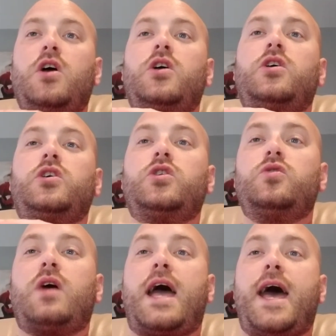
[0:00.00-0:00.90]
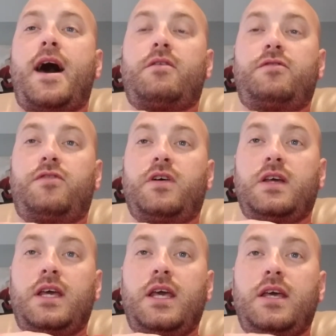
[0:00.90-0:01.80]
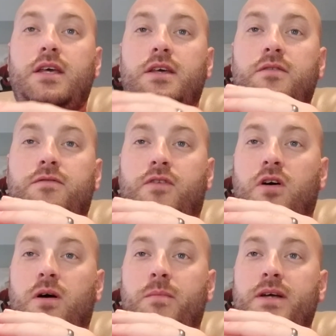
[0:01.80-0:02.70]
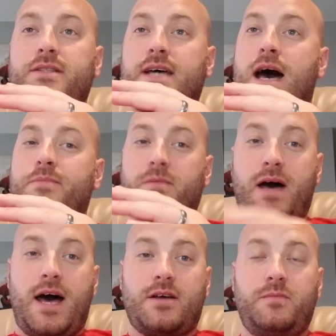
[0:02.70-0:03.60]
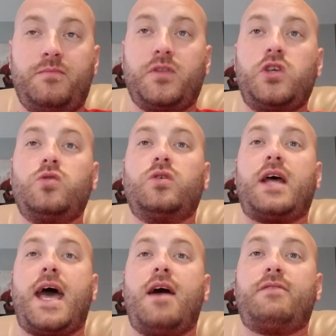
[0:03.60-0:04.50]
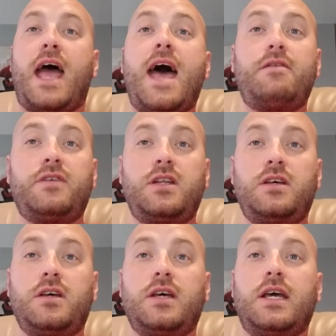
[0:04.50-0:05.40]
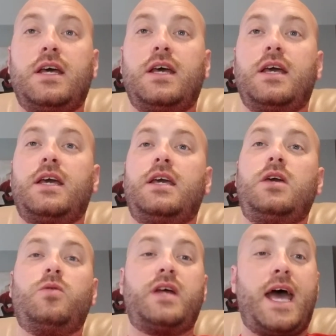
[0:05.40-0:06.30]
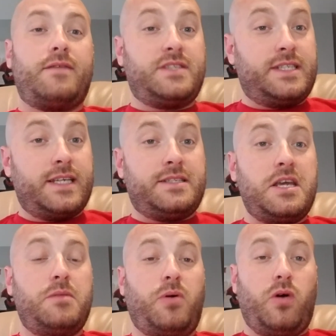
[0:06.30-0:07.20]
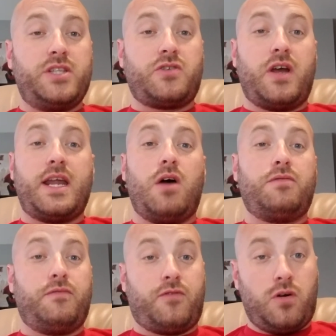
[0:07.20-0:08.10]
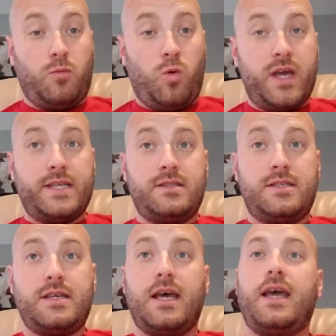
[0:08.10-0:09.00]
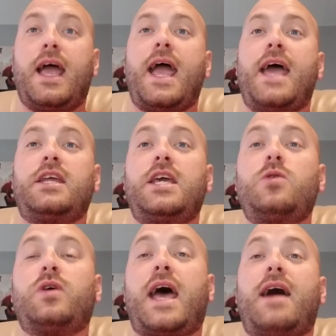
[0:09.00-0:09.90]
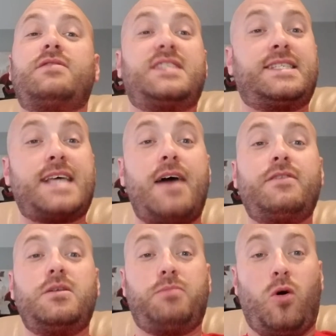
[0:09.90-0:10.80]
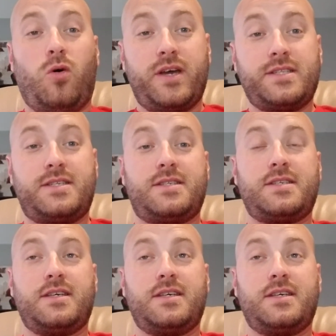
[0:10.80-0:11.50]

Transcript: you have from top to bottom, you would have Evan. He would have 16 points right now from wins, and he would have 7 points